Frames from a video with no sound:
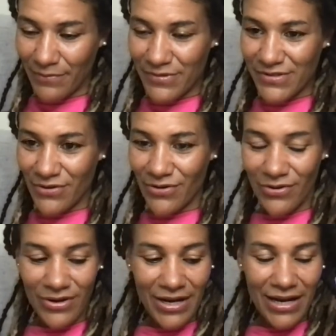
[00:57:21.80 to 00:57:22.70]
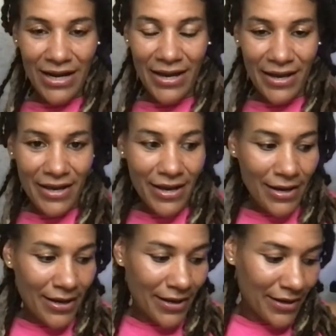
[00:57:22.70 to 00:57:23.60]
so i
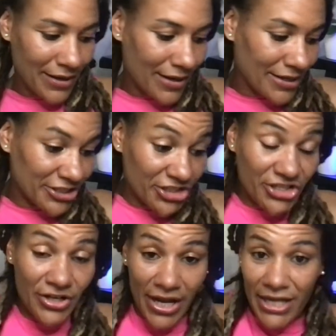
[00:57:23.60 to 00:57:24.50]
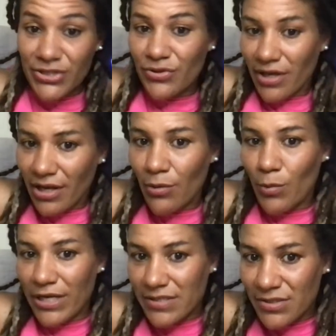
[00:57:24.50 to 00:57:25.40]
i i try to get a
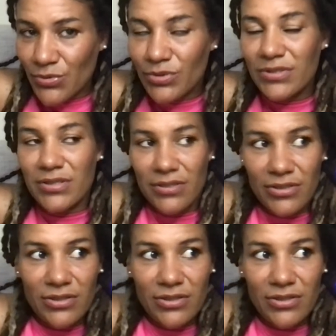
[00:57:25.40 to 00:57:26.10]
wetsuit